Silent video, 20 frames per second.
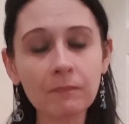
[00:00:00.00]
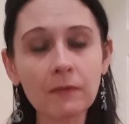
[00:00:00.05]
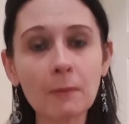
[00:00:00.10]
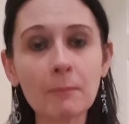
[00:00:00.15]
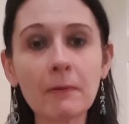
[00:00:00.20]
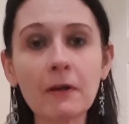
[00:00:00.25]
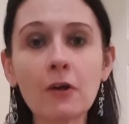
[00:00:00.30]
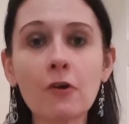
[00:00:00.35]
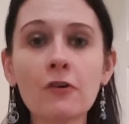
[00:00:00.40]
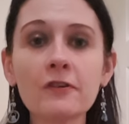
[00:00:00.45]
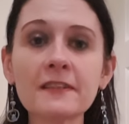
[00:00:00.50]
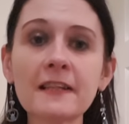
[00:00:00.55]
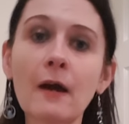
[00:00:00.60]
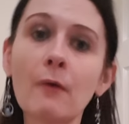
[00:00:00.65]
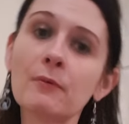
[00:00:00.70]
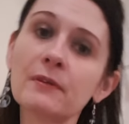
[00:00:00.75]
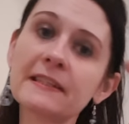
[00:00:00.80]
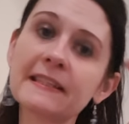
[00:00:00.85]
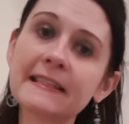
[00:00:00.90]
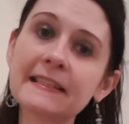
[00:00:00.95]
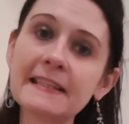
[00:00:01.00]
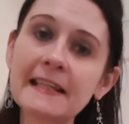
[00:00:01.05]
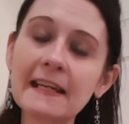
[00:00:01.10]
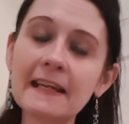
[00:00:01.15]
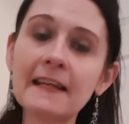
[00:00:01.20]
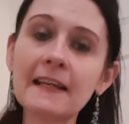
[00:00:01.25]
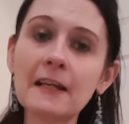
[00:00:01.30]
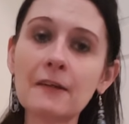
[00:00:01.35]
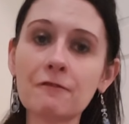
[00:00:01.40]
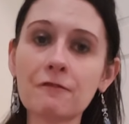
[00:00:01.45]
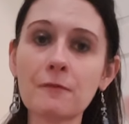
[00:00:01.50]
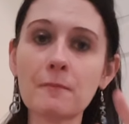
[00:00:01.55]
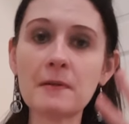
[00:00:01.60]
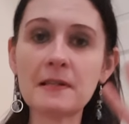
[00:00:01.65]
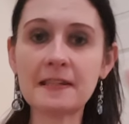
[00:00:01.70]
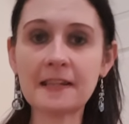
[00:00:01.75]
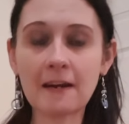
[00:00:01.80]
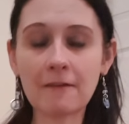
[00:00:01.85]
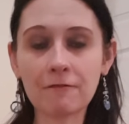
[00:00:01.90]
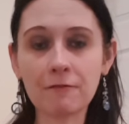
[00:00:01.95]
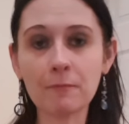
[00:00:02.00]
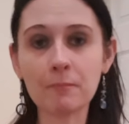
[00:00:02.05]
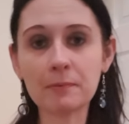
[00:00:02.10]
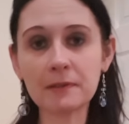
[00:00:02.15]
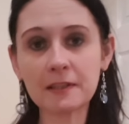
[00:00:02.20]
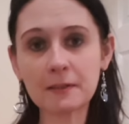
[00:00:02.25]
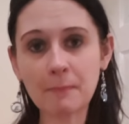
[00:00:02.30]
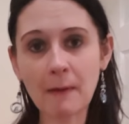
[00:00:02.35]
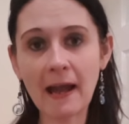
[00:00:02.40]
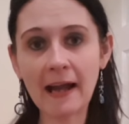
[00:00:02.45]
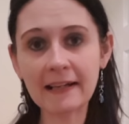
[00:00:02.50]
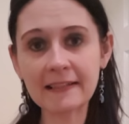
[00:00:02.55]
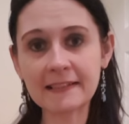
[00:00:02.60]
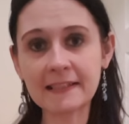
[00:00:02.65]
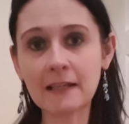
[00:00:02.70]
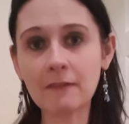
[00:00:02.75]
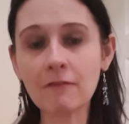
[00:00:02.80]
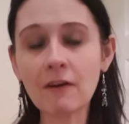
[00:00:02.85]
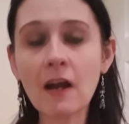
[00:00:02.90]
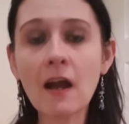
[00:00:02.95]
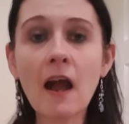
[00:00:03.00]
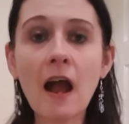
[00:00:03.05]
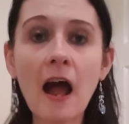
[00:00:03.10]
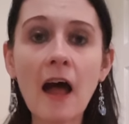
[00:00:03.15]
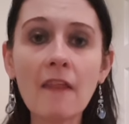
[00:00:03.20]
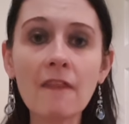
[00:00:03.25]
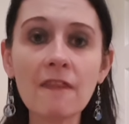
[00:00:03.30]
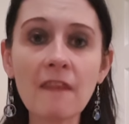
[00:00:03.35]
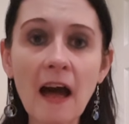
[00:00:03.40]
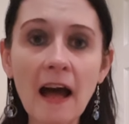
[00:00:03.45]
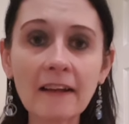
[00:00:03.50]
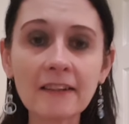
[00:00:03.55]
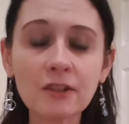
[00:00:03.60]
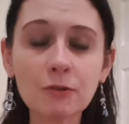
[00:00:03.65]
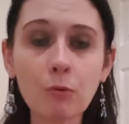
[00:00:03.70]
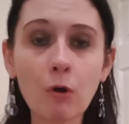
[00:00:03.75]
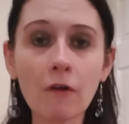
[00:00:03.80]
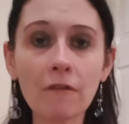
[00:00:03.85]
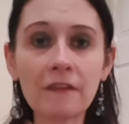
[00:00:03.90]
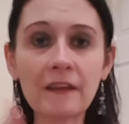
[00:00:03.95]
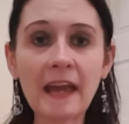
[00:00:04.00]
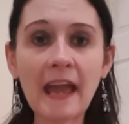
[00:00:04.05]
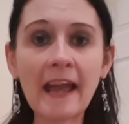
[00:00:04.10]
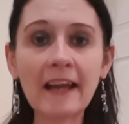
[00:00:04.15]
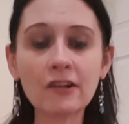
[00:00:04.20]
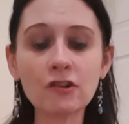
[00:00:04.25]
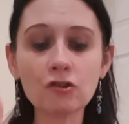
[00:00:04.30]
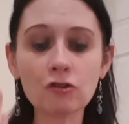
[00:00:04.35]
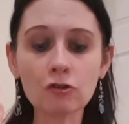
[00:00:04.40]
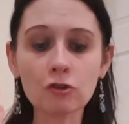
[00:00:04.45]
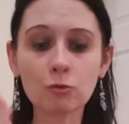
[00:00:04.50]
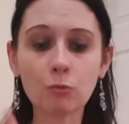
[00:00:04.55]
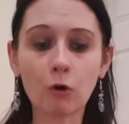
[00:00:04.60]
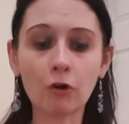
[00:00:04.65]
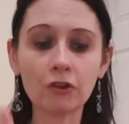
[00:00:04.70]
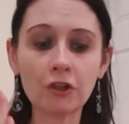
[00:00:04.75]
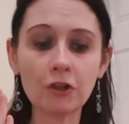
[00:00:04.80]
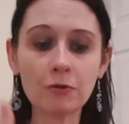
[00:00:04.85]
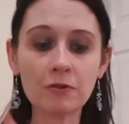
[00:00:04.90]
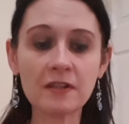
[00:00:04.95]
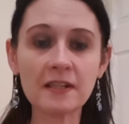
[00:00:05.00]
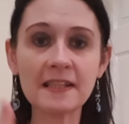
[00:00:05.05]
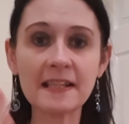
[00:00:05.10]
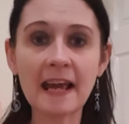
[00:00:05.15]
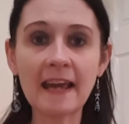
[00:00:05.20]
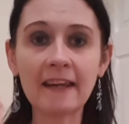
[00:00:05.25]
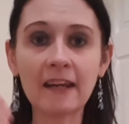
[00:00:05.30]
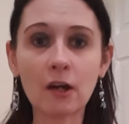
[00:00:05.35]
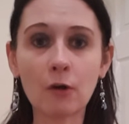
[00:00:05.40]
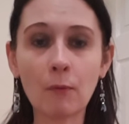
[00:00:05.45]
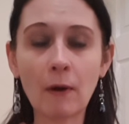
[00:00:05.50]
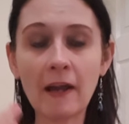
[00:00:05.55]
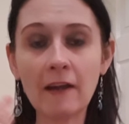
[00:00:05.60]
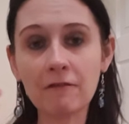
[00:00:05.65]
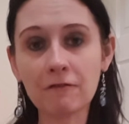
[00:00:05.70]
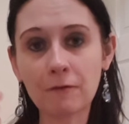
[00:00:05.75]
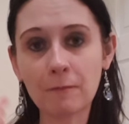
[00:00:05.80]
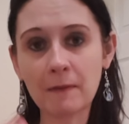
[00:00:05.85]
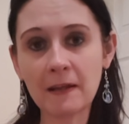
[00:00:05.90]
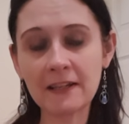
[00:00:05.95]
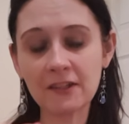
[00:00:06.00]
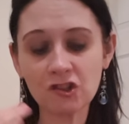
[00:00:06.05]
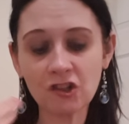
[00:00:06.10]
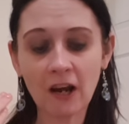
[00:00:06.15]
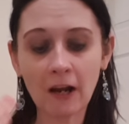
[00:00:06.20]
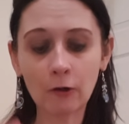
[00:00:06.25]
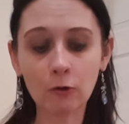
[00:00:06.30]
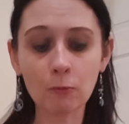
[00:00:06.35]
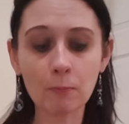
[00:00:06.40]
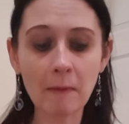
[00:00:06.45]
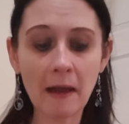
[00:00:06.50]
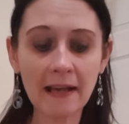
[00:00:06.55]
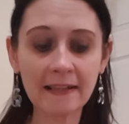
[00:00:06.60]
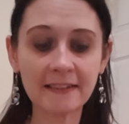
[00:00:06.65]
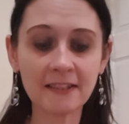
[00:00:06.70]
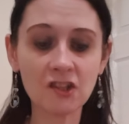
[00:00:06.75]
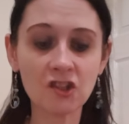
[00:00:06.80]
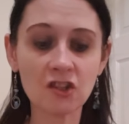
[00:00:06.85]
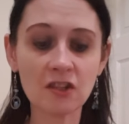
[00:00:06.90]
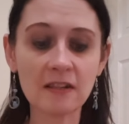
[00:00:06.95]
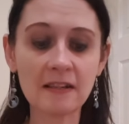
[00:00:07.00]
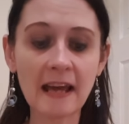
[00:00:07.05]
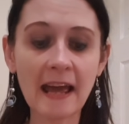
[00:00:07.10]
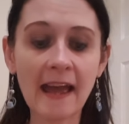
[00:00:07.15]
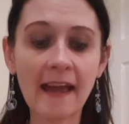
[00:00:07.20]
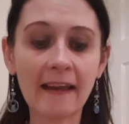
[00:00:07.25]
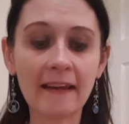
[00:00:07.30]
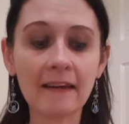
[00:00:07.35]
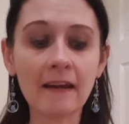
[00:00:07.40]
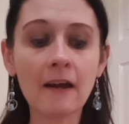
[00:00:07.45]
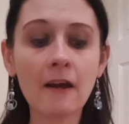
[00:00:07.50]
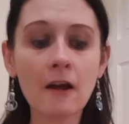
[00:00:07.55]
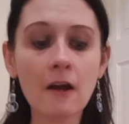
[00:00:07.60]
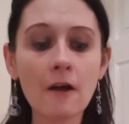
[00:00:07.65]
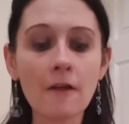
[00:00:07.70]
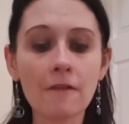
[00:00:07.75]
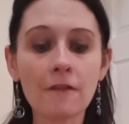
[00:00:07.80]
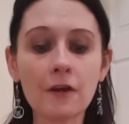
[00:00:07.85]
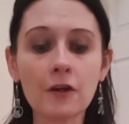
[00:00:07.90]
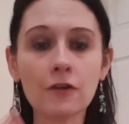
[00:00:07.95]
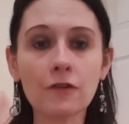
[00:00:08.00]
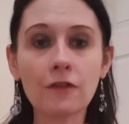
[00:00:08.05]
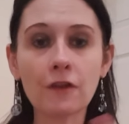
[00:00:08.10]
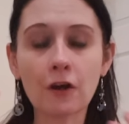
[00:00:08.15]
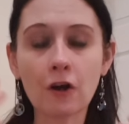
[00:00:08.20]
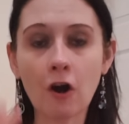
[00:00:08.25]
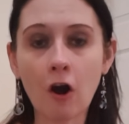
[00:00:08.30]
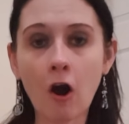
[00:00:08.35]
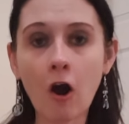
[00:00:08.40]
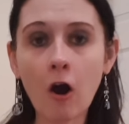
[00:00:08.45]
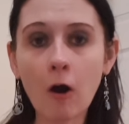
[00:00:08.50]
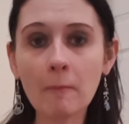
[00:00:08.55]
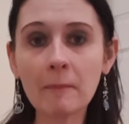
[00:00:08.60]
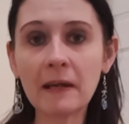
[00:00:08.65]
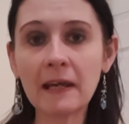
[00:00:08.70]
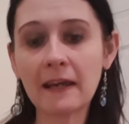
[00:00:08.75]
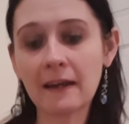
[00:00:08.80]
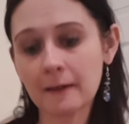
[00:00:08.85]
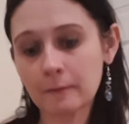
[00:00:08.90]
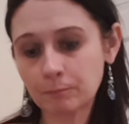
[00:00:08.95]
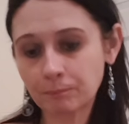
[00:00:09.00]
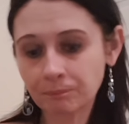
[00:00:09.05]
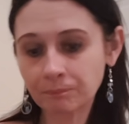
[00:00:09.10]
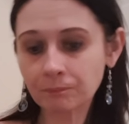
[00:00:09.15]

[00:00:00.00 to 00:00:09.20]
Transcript: because I was seeing it from a different perspective. And that's what the angels want you to take away from this channeled message today. The, the karmic